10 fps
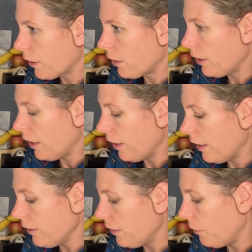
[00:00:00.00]

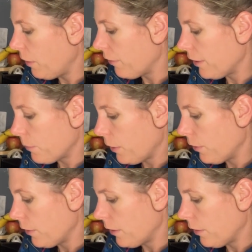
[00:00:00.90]
yeah, I don't know whether it's
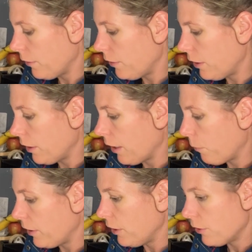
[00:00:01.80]
because,
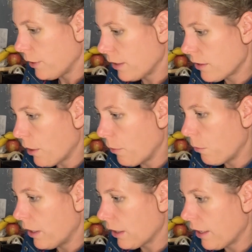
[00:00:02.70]
like when you're doing slower
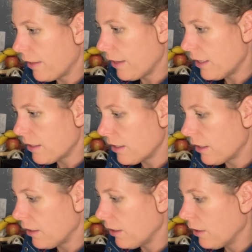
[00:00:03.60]
work like this,
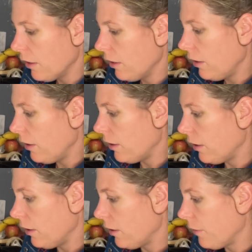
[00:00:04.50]
then,
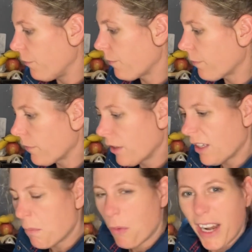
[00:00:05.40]

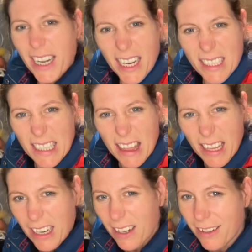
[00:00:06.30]
your brain has to
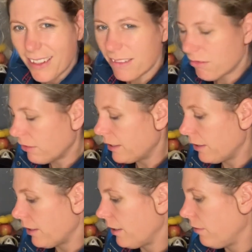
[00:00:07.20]
think. I
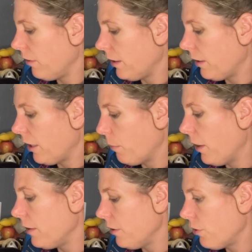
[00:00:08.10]
don't know, but
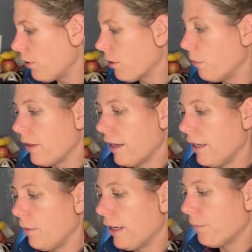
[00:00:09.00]
I do struggle with it
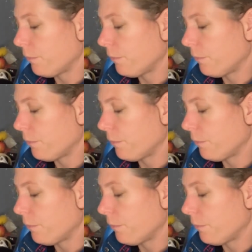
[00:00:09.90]
anyway.